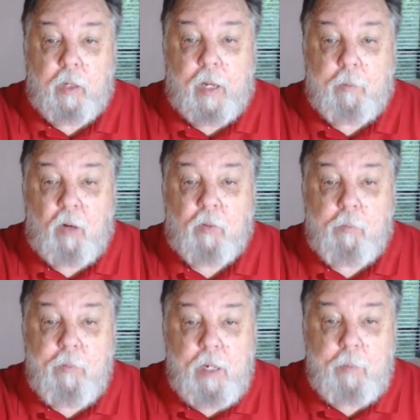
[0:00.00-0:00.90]
And among the
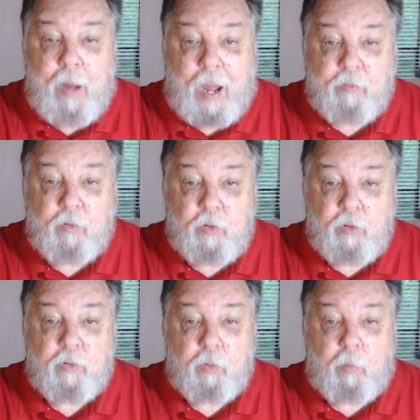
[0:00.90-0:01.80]
many
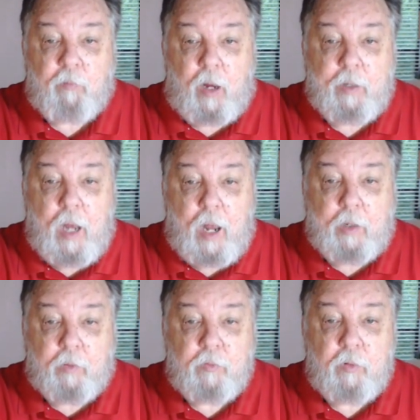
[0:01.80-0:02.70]
passages that provide
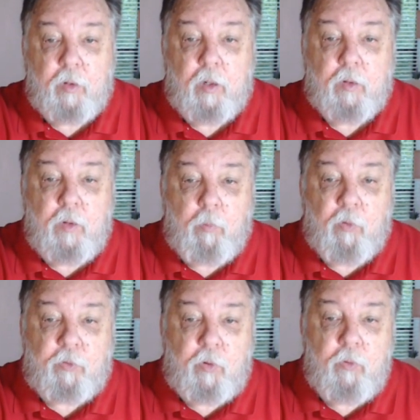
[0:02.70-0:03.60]
guidance,
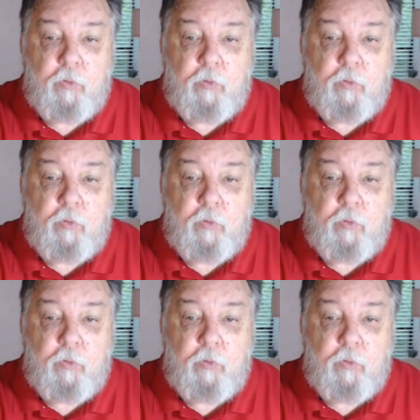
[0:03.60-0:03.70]
Numbers 2